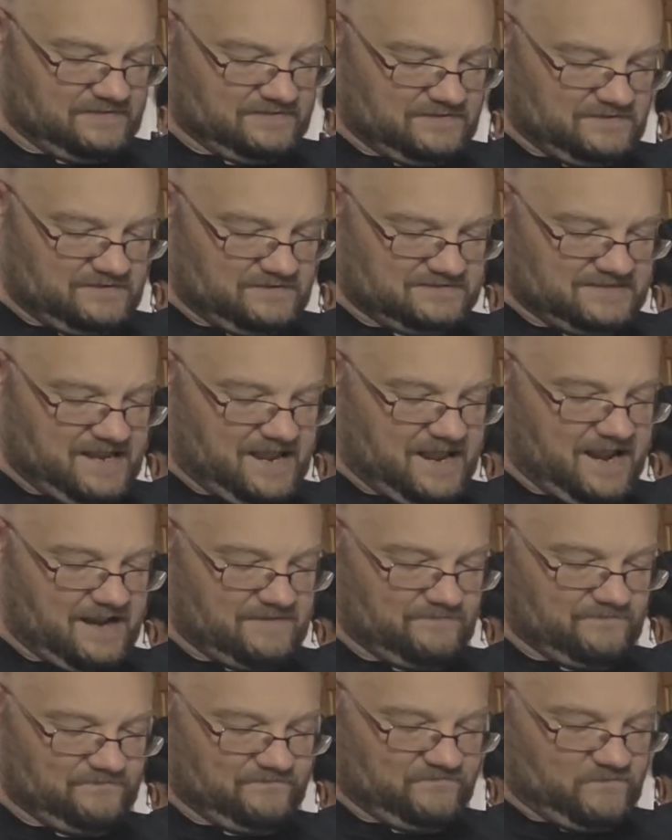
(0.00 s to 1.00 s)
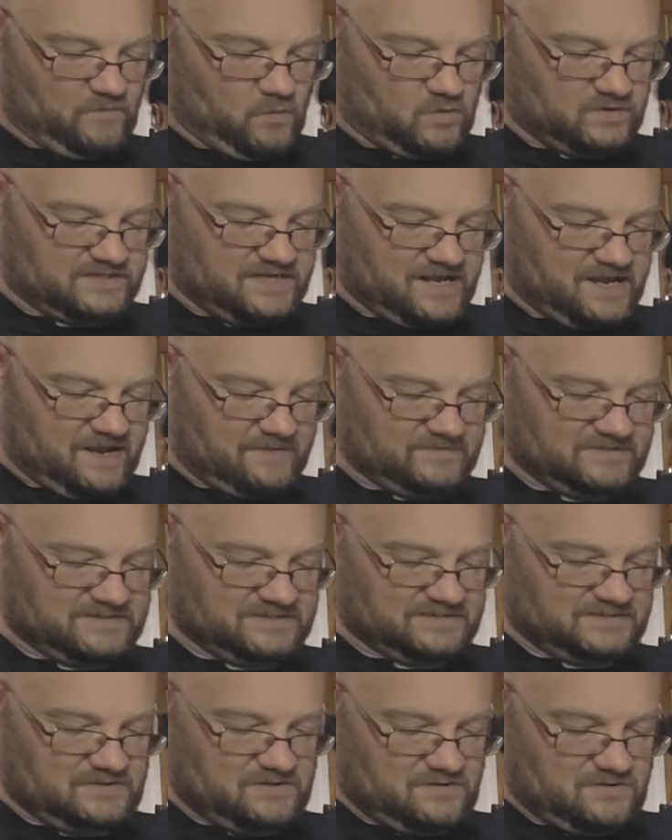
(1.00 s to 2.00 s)
going to take 4 times as
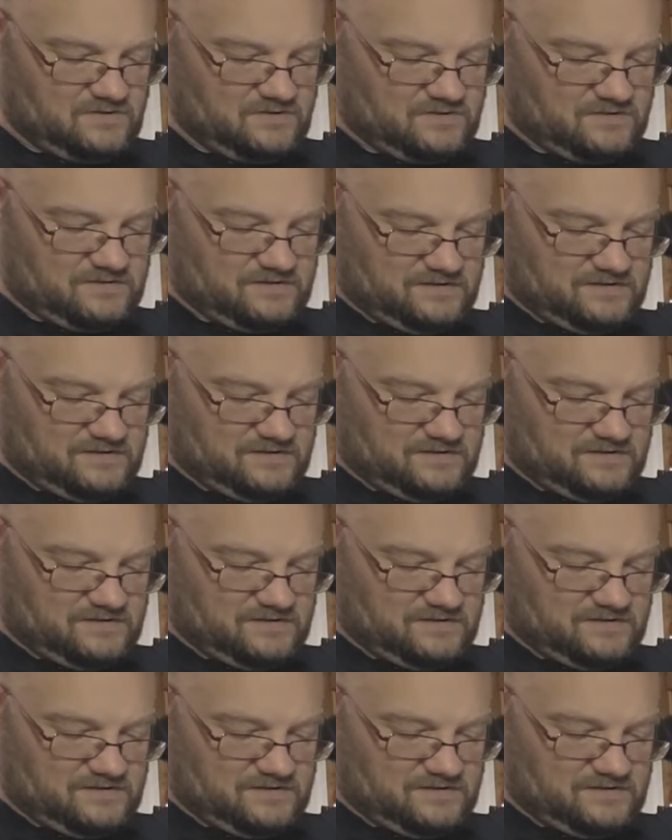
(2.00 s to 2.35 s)
long.